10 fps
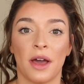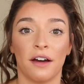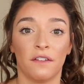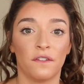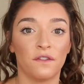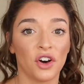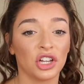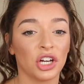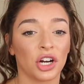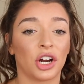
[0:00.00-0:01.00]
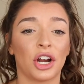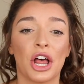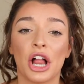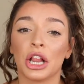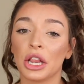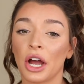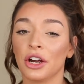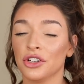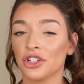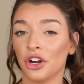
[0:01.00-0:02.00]
you have fuller,
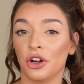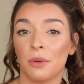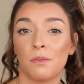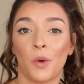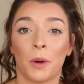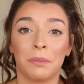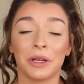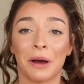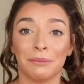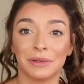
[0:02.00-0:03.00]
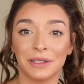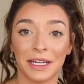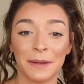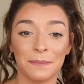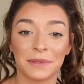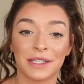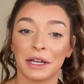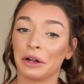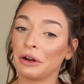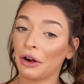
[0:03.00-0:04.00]
larger, more plump lips.
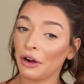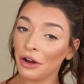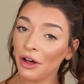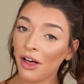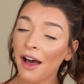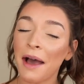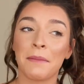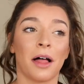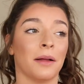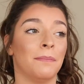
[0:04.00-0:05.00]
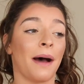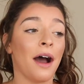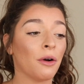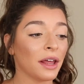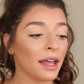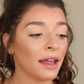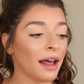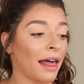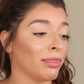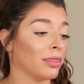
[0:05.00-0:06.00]
And girl, I'm all about it.
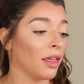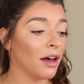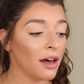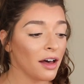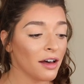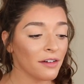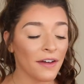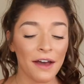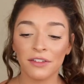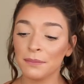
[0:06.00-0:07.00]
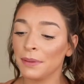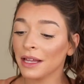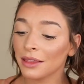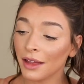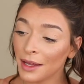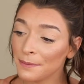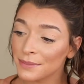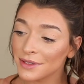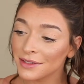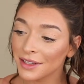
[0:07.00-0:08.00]
I love having big
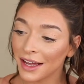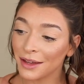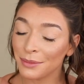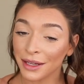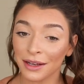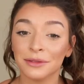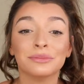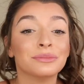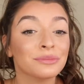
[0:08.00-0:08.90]
lips. I mean,